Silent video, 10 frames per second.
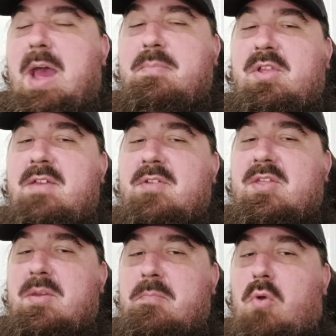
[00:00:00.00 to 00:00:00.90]
I believe
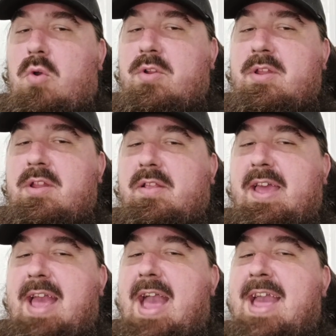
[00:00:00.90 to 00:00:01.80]
it's important.
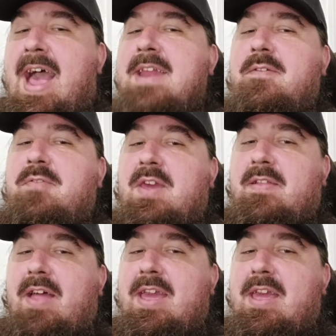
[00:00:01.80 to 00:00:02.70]
Like, I kind of think,
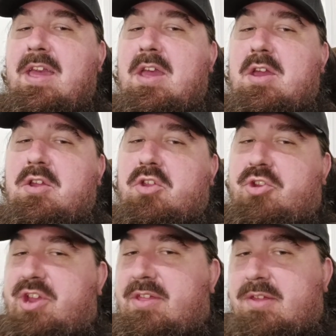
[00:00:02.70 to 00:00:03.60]
like,
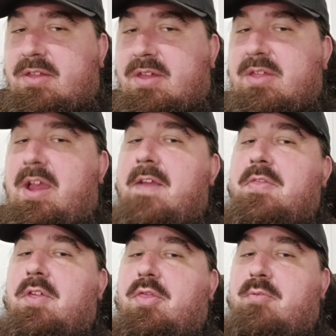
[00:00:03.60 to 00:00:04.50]
Jesus is on
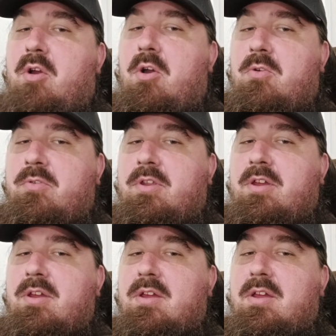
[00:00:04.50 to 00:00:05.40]
the
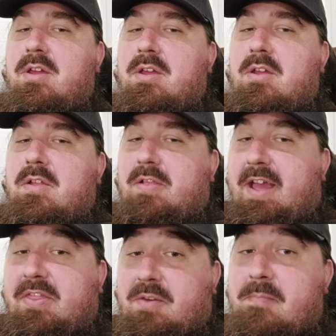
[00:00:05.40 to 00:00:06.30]
throne,
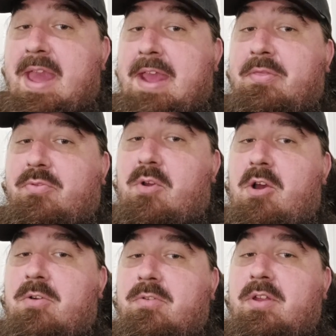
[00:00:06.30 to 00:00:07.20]
like, the main
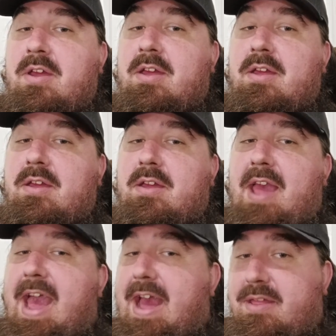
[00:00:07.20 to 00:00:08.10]
throne,
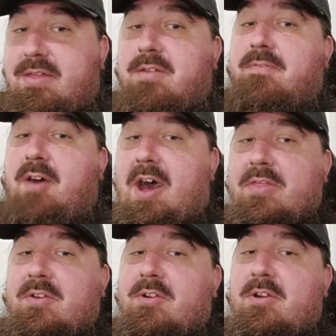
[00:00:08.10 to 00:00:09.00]
as the
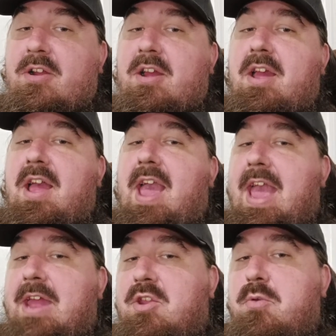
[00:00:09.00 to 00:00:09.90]
Father,
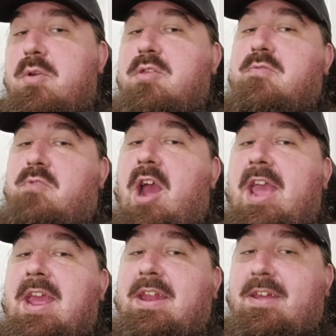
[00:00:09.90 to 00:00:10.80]
and to his
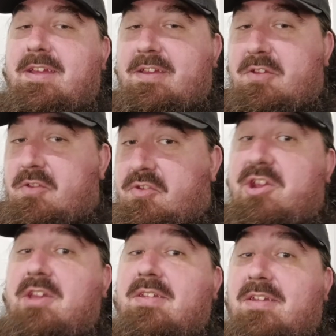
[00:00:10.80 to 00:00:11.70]
right,
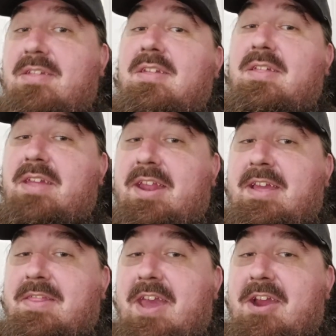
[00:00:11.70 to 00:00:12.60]
Jesus is
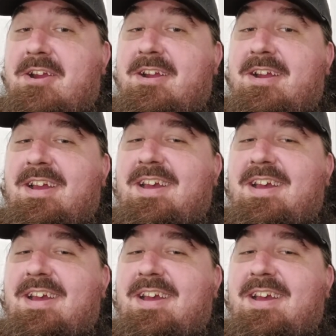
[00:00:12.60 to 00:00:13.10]
sitting there,